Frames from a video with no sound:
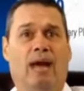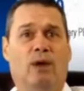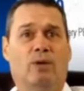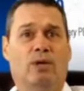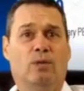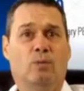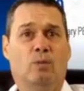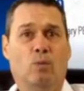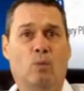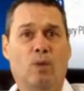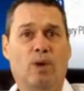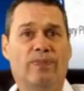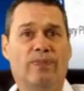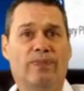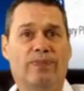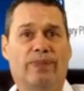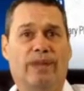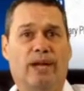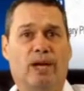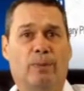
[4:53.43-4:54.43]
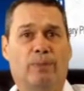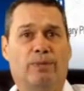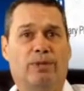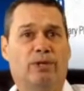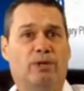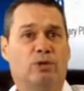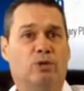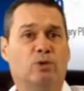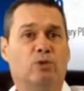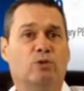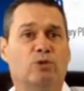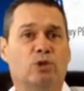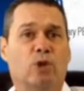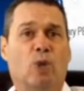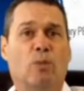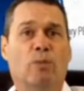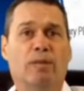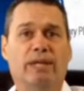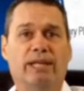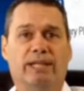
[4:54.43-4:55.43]
how can one therapy do
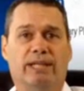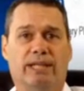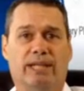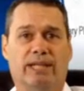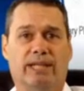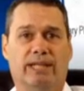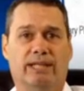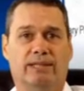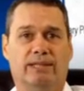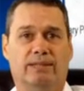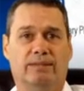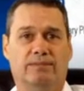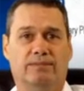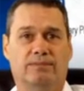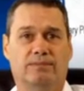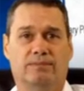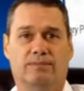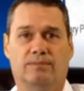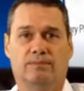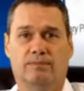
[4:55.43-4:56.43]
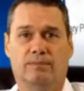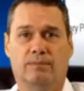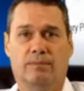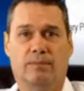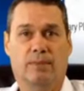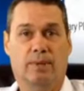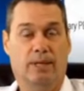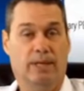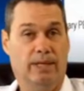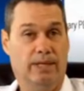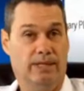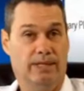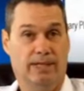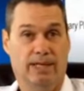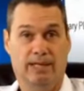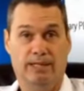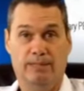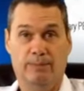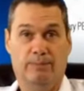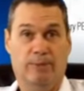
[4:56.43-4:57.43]
so many things? it
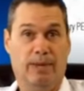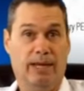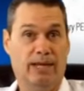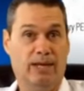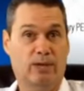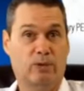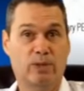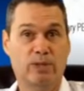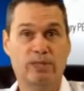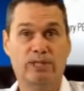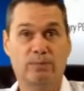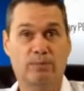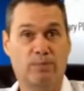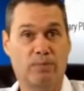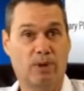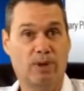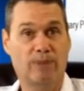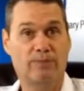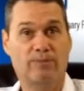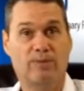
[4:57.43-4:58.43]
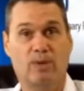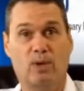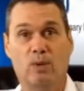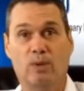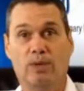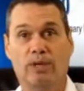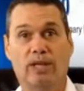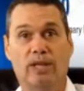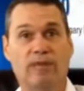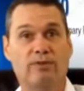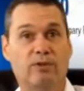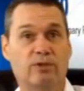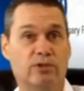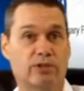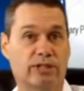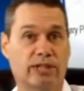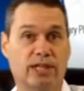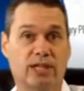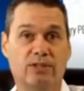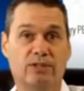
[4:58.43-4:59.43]
does it by increasing blood flow and giving your
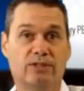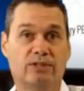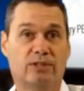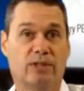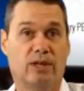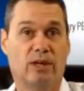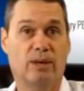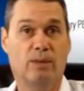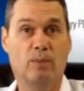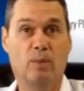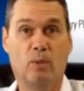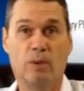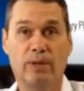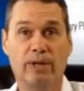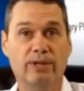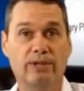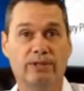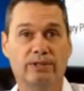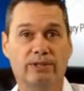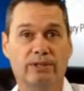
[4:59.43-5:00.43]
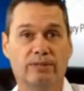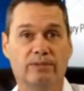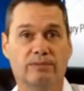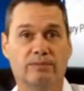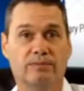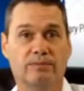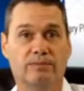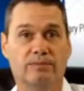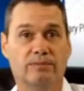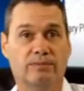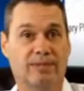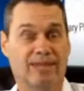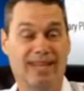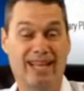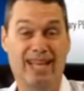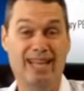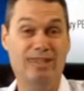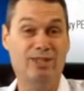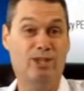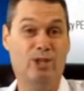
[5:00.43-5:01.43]
cells more energy.
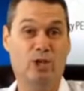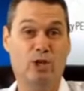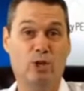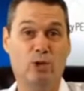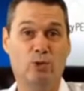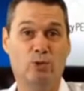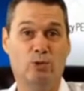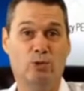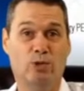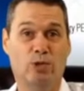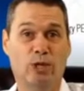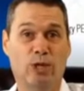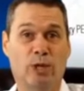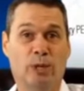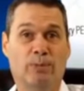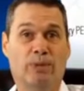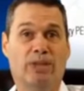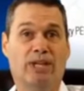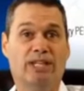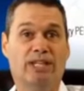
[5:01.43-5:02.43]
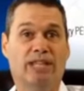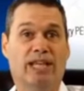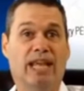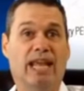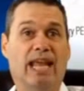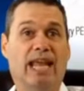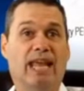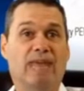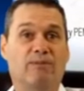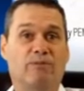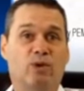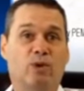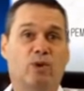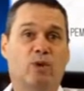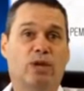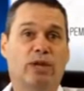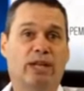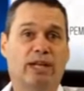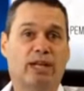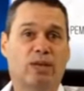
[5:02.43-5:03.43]
And that's huge, because if
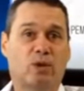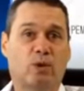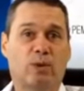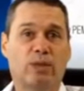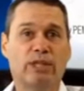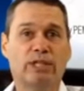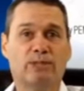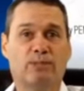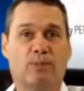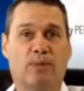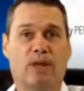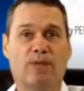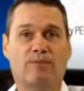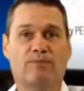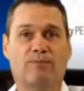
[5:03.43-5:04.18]
you can increase